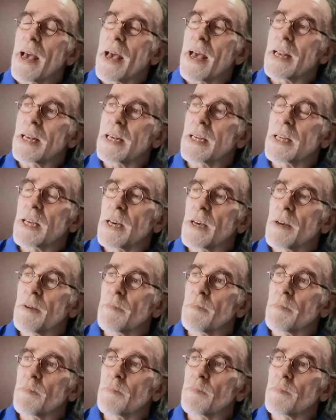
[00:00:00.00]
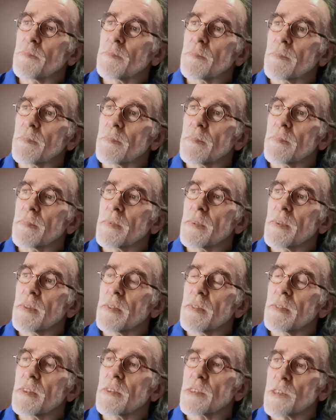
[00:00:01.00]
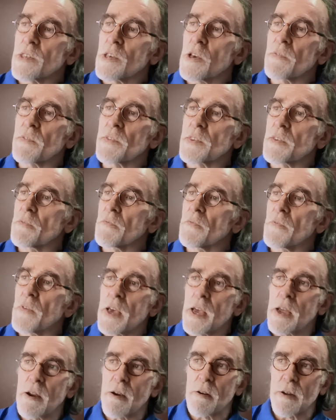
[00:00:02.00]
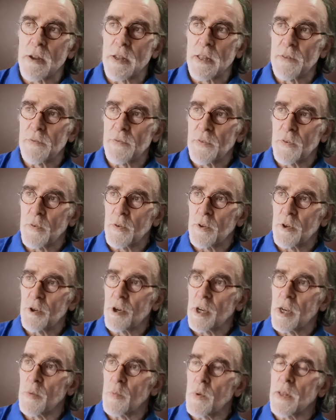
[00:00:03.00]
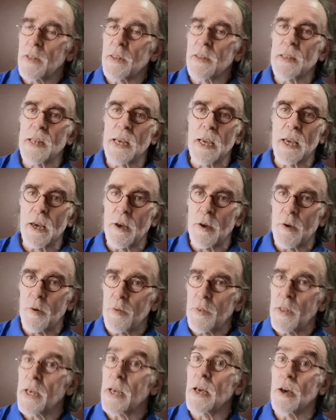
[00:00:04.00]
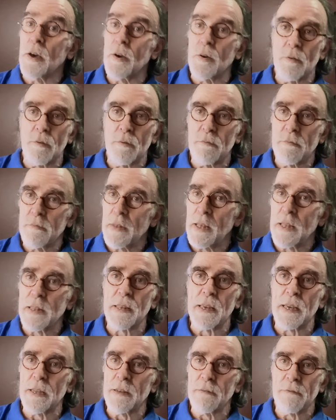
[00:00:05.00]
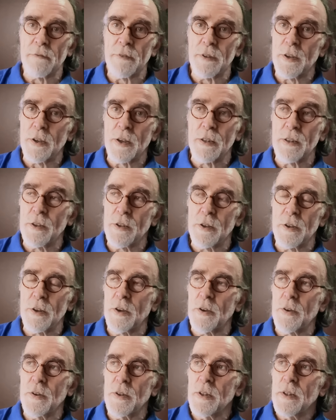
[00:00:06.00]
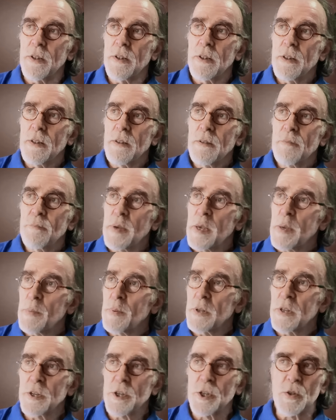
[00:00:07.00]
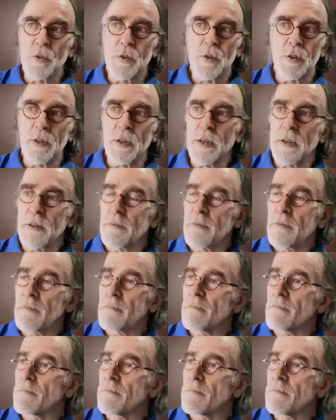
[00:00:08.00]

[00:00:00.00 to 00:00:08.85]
and um, the softs are very difficult to trade. Once they go, they go. That's it. You, you know, people are short of,